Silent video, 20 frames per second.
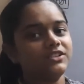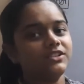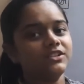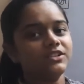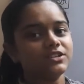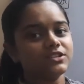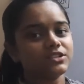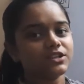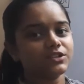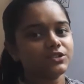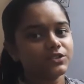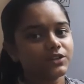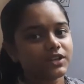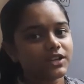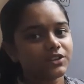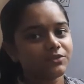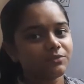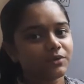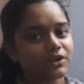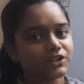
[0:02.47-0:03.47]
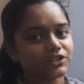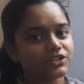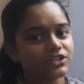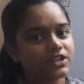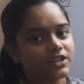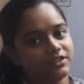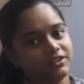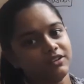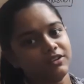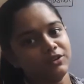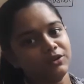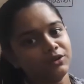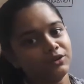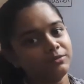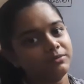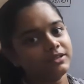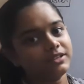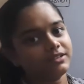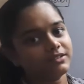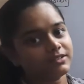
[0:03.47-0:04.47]
So today in my channel you will be
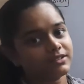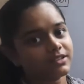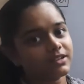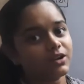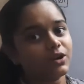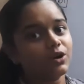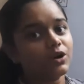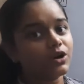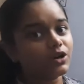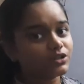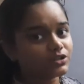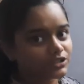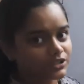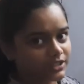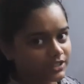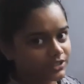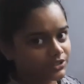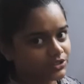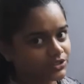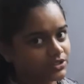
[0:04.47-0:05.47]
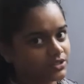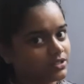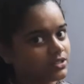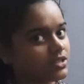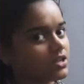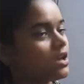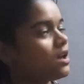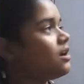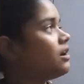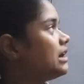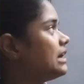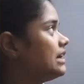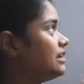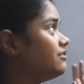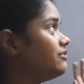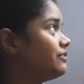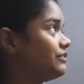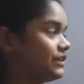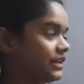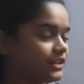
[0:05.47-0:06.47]
learning conjugations in
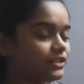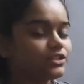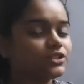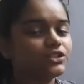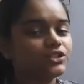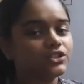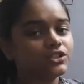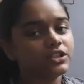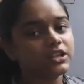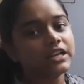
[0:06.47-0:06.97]
French.